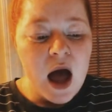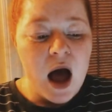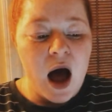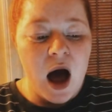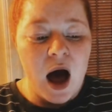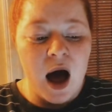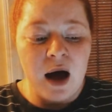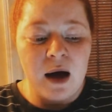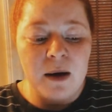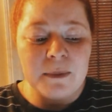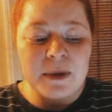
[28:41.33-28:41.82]

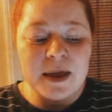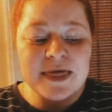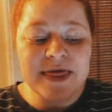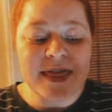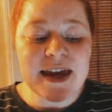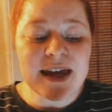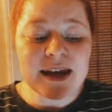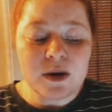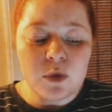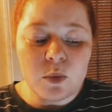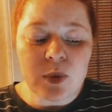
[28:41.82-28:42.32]
Um, and
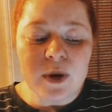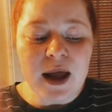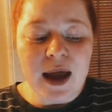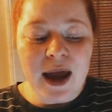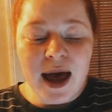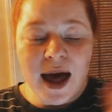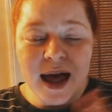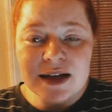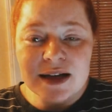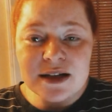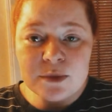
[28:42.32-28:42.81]
then when I
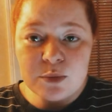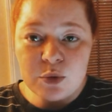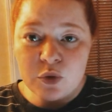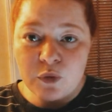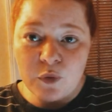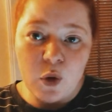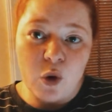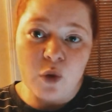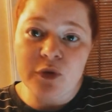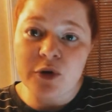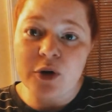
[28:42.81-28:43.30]
had to move
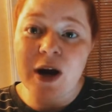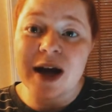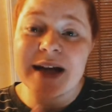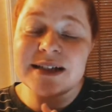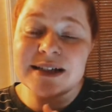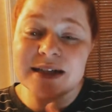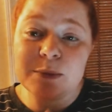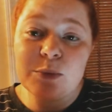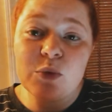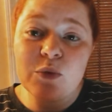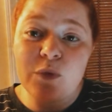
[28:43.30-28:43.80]
over, I
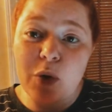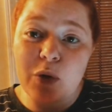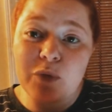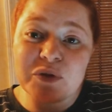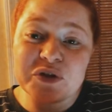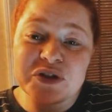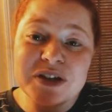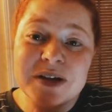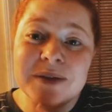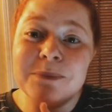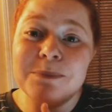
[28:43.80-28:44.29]
did move over
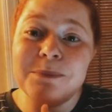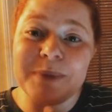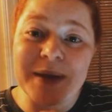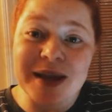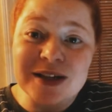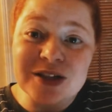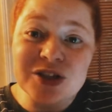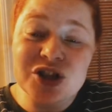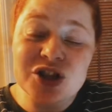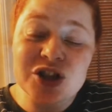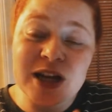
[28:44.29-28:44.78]
to
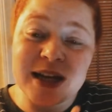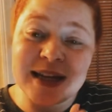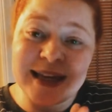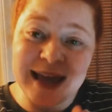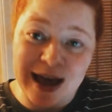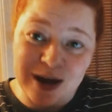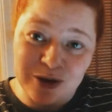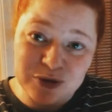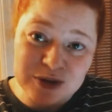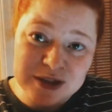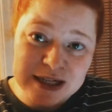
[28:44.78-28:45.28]
Bench
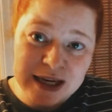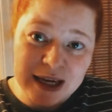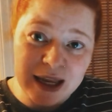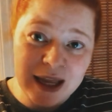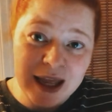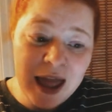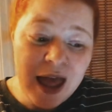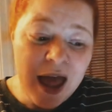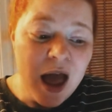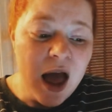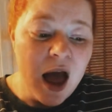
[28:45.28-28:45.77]
Accounting
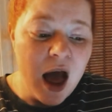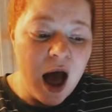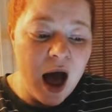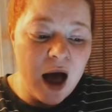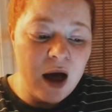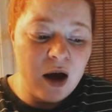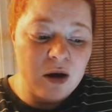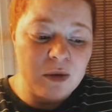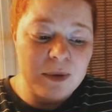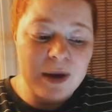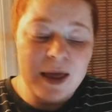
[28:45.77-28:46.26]

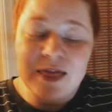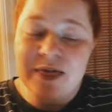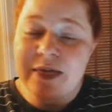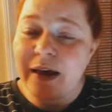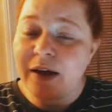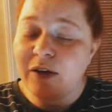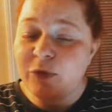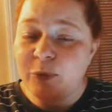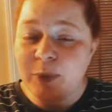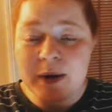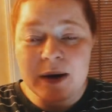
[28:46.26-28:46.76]
um, and
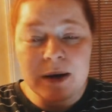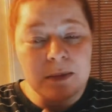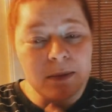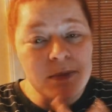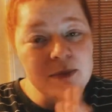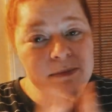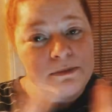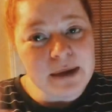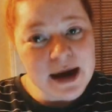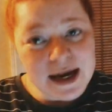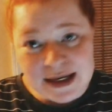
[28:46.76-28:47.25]
they've been
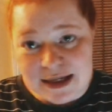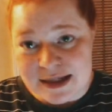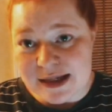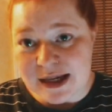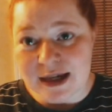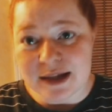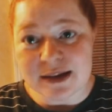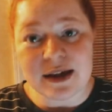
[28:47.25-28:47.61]
amazing.